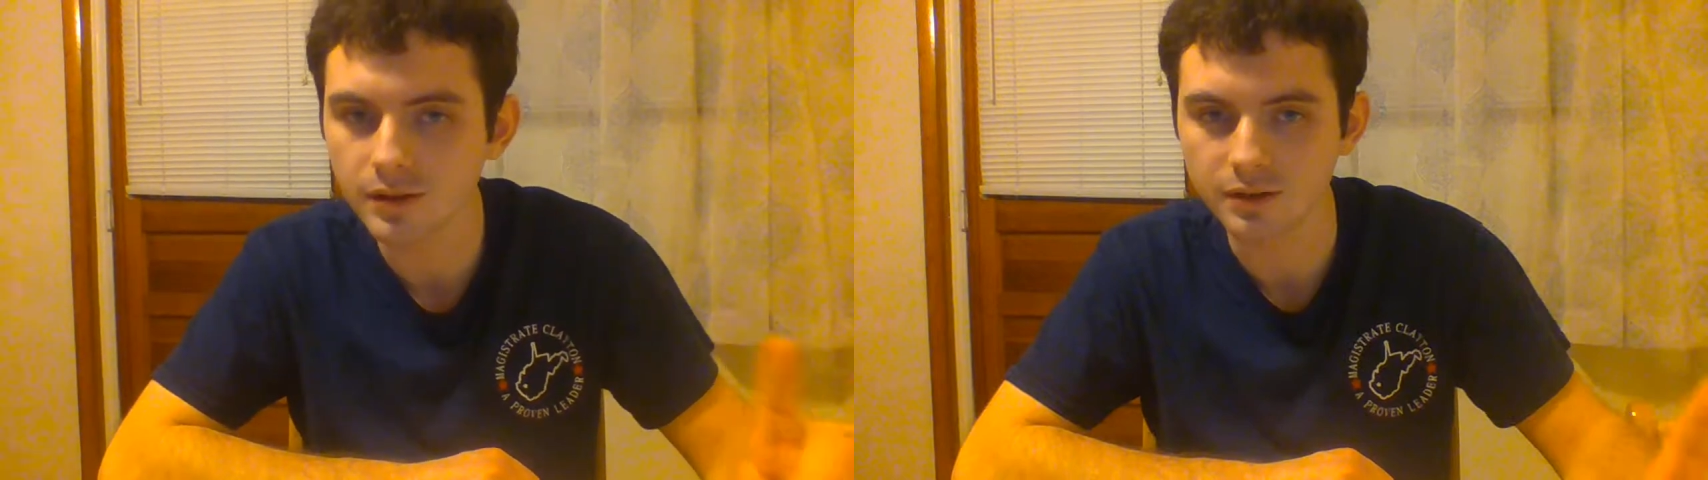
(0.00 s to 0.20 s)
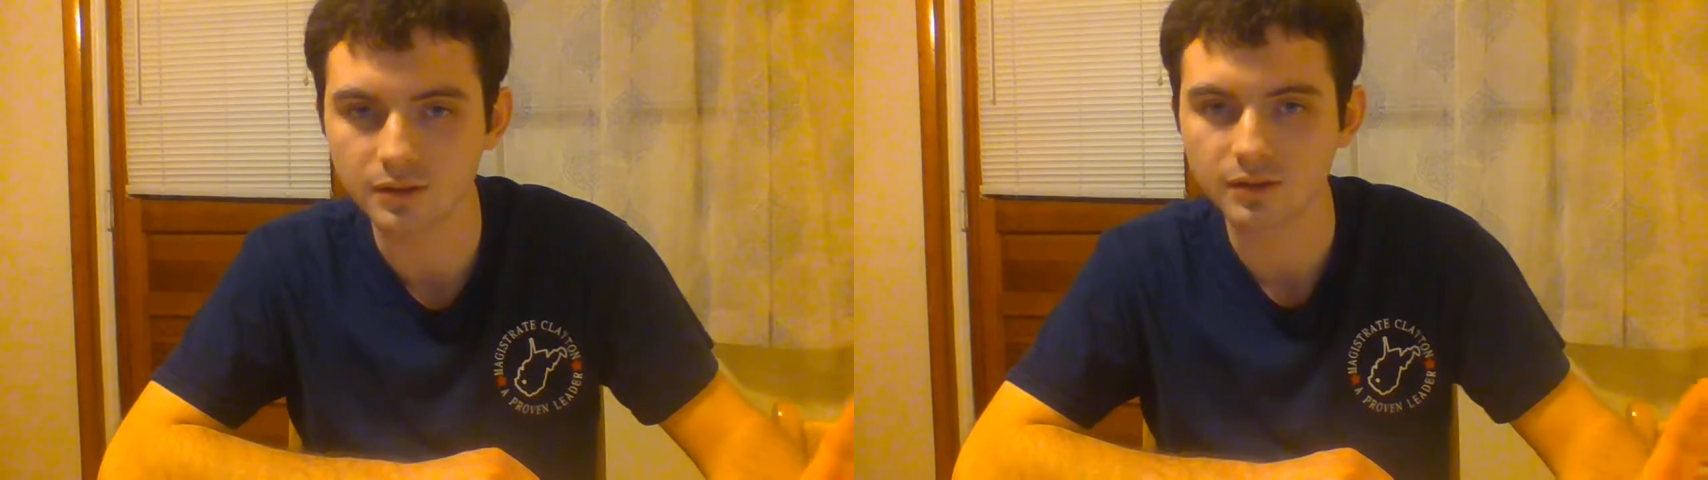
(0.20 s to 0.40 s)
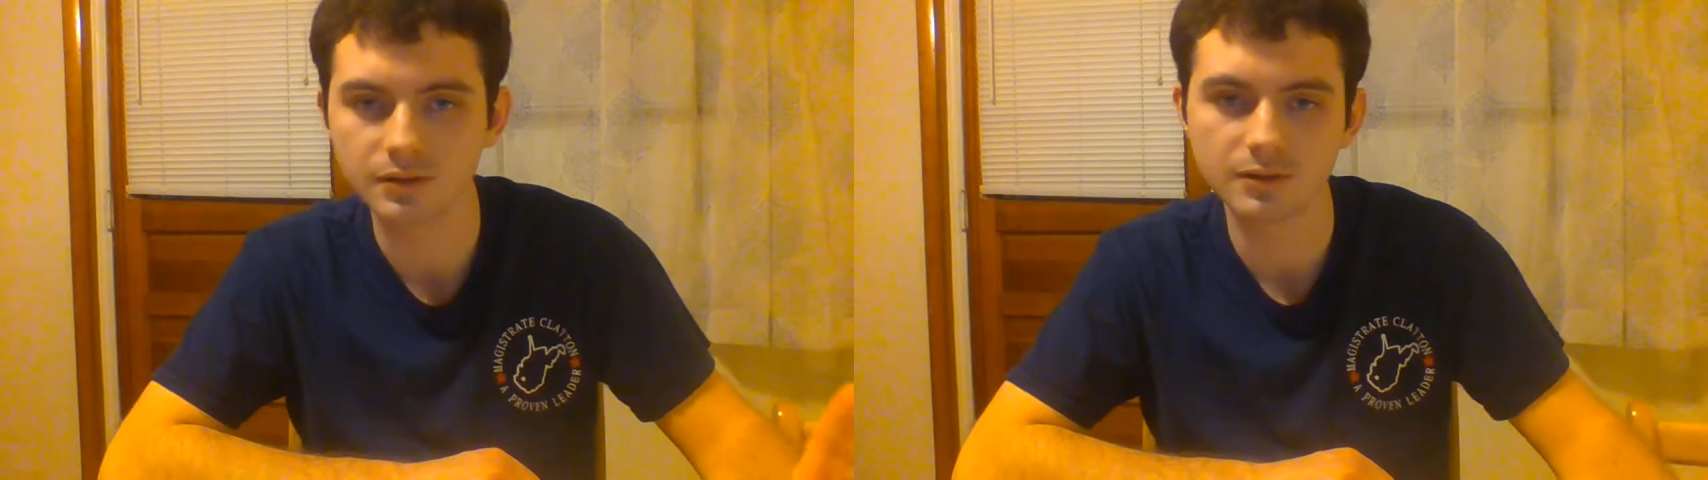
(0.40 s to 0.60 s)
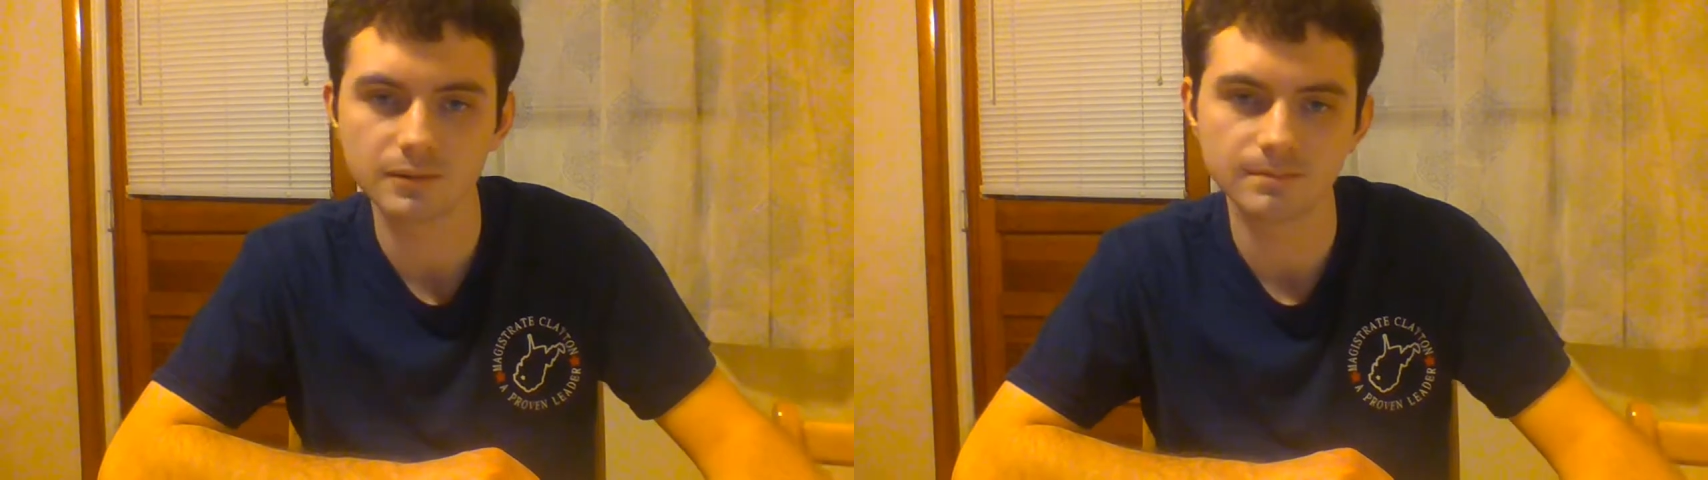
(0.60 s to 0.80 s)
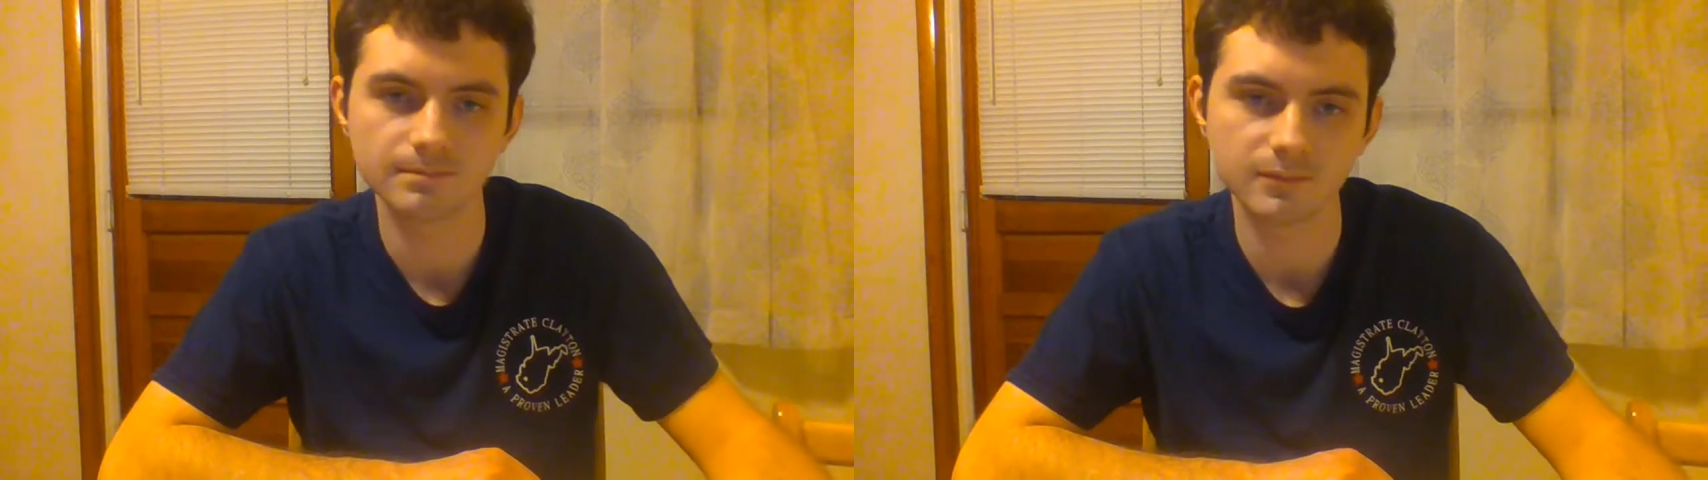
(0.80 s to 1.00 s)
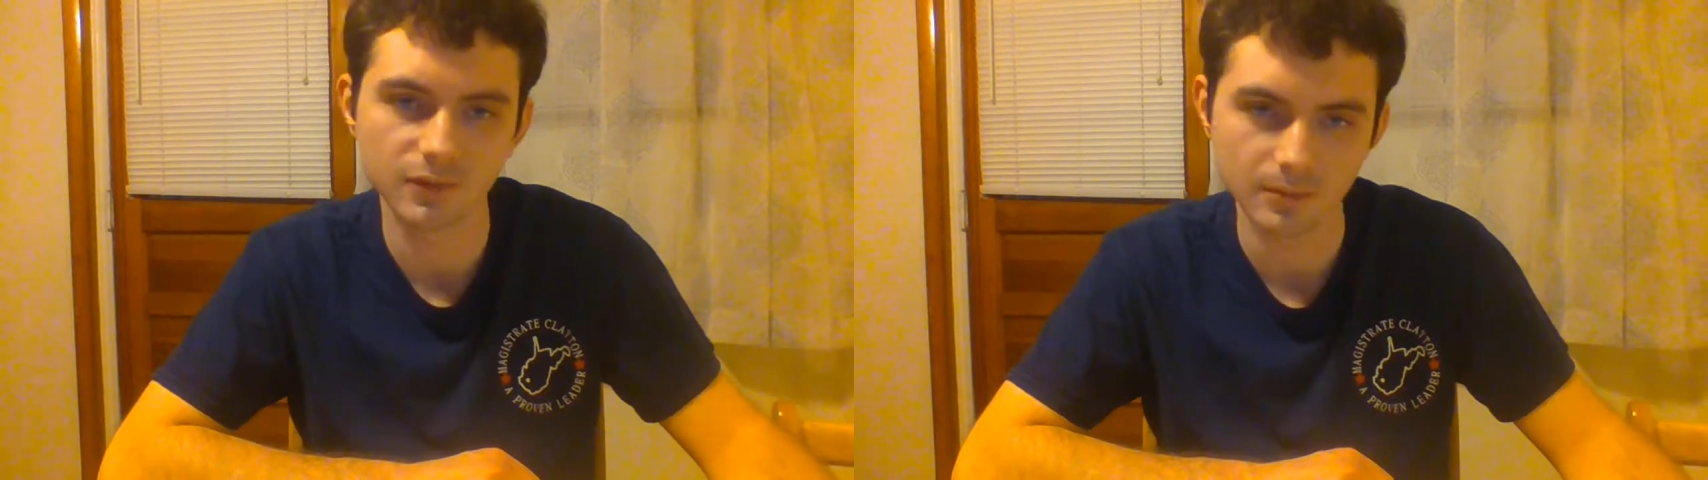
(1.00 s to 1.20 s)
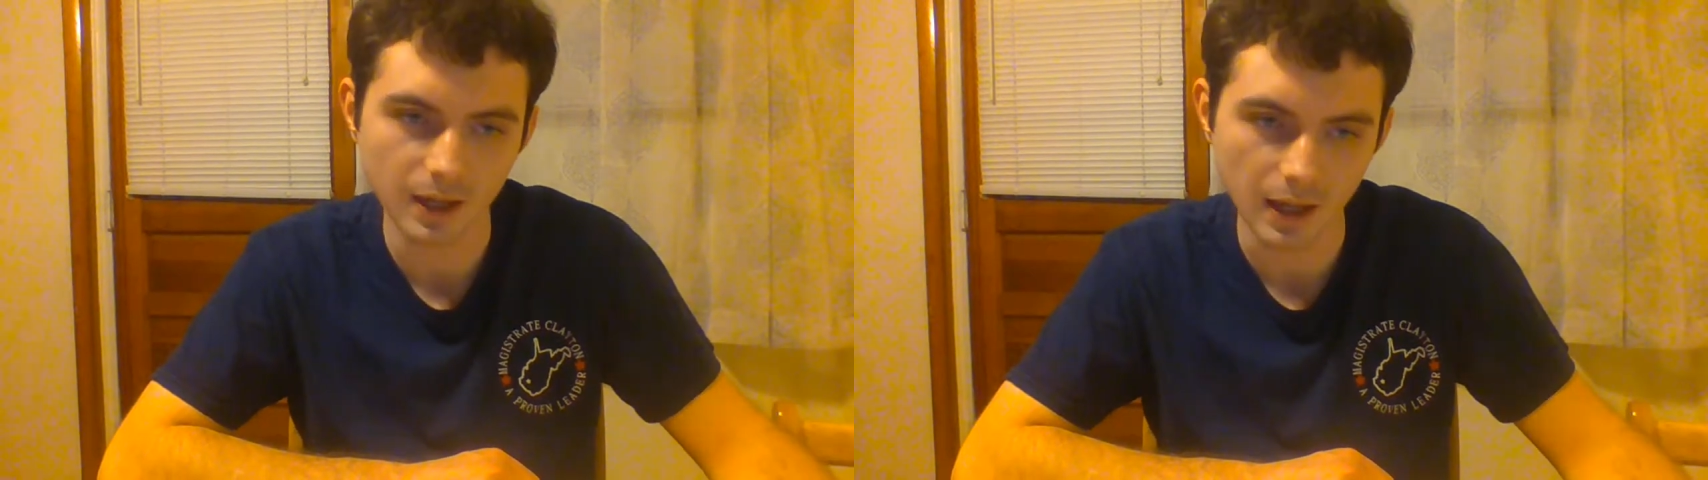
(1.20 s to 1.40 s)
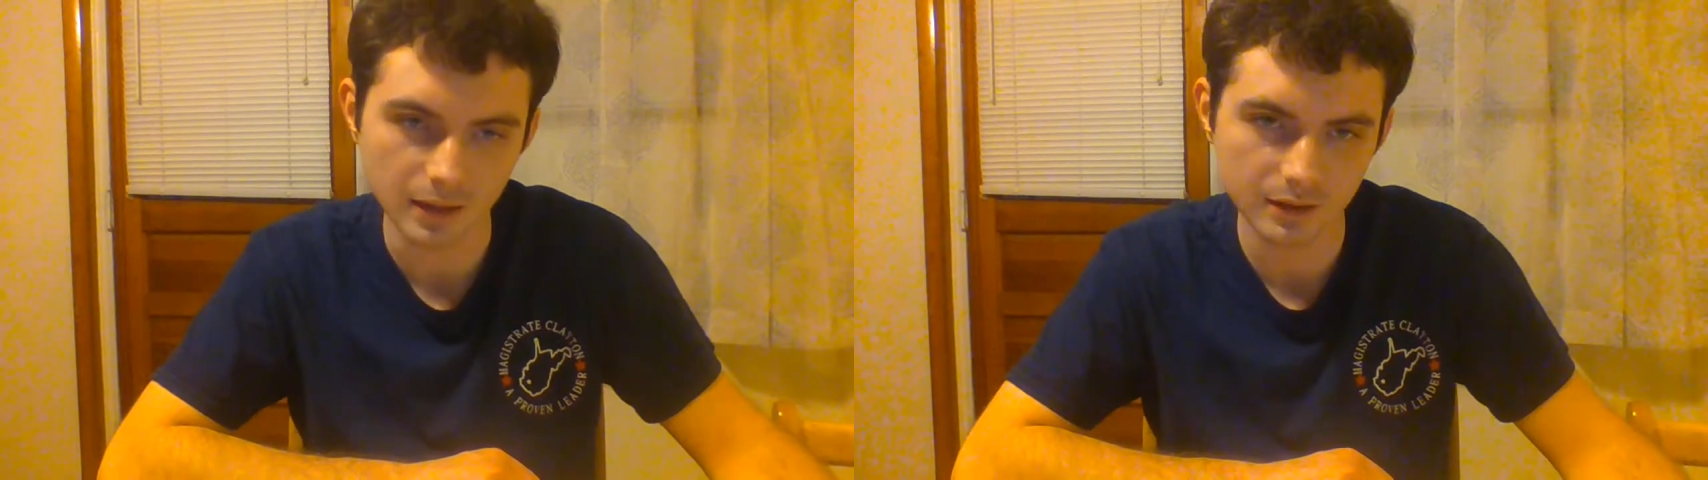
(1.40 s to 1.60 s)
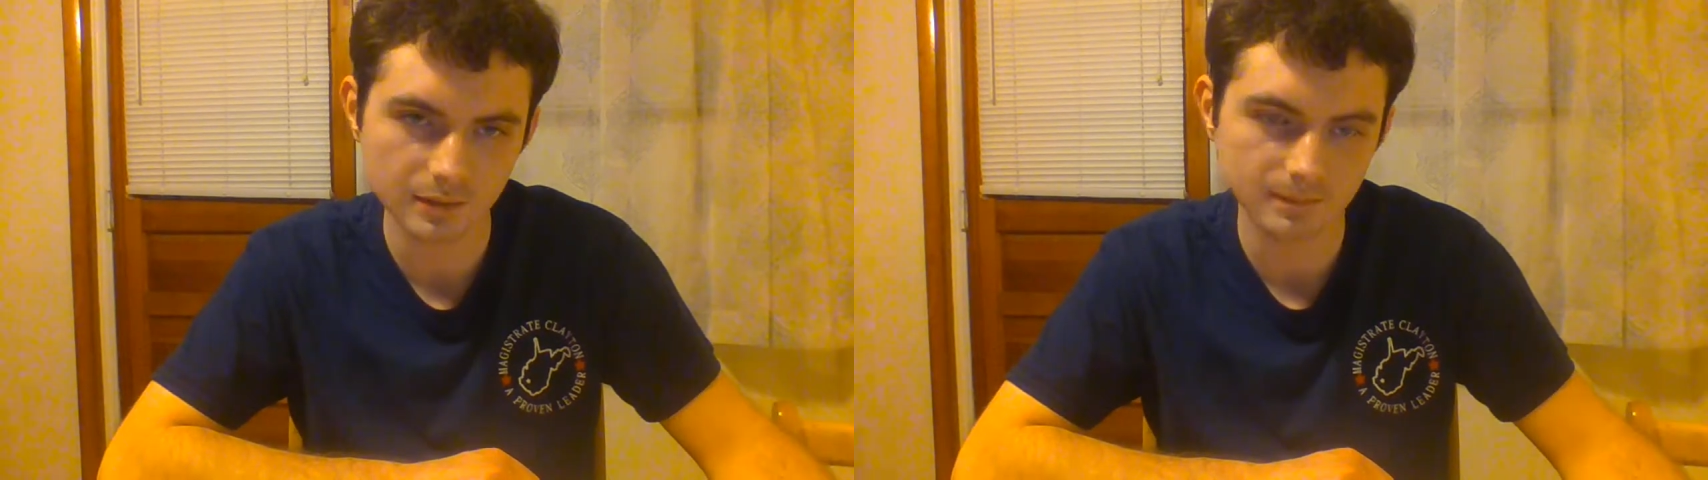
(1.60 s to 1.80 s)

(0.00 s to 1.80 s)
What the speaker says: increase from that.